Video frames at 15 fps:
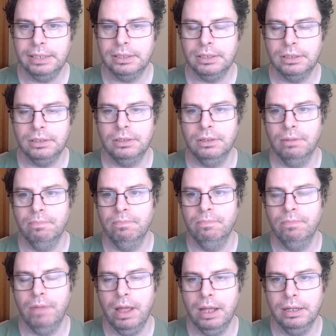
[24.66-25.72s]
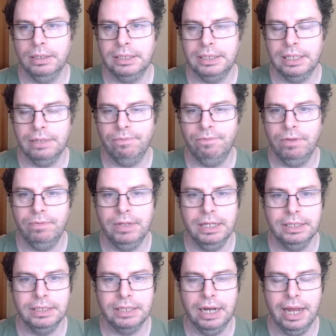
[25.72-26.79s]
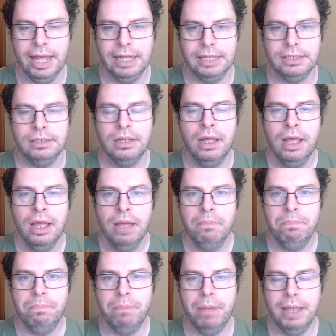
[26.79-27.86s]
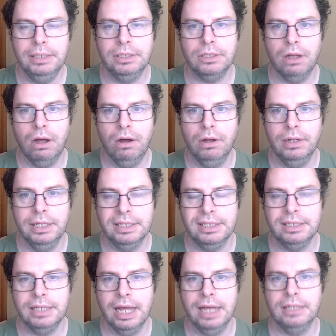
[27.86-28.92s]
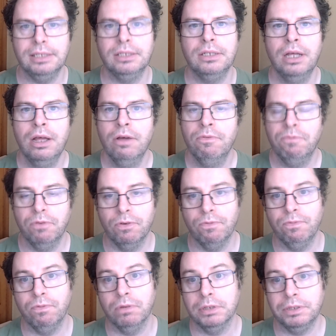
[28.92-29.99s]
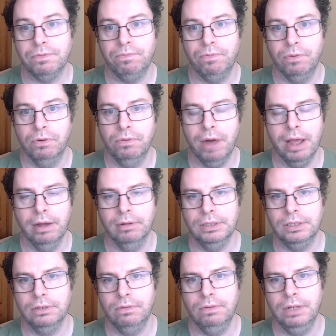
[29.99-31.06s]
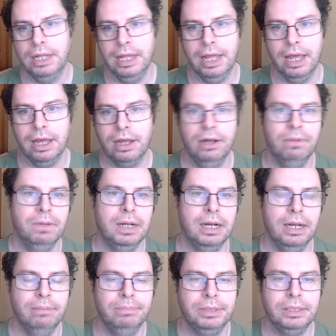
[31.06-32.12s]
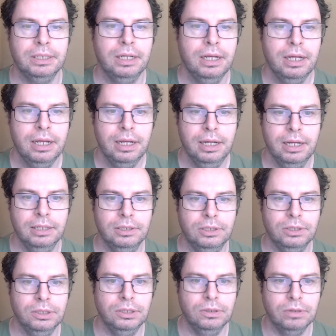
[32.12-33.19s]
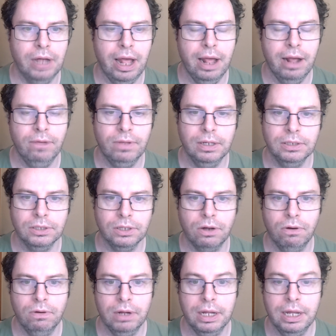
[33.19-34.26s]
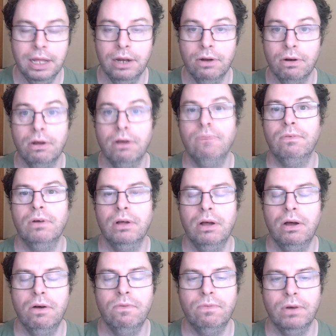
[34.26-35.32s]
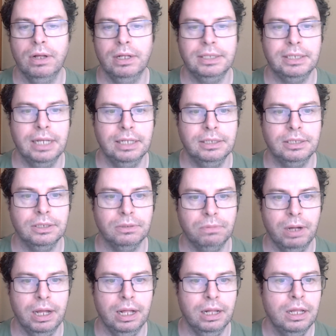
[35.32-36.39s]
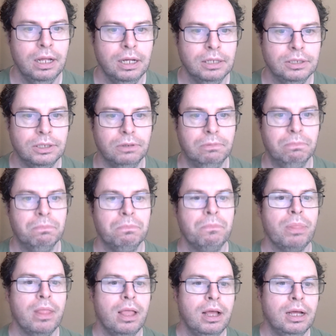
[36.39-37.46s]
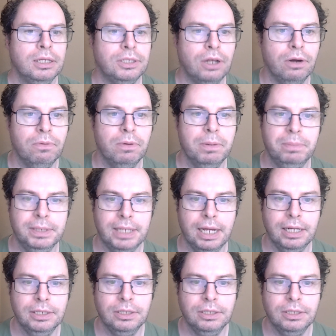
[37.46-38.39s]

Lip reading: picks, some 15 selects based on the stats for the first 4 rounds. So you can get kind of a glimpse into how things are going in an overall sense as well. So starting with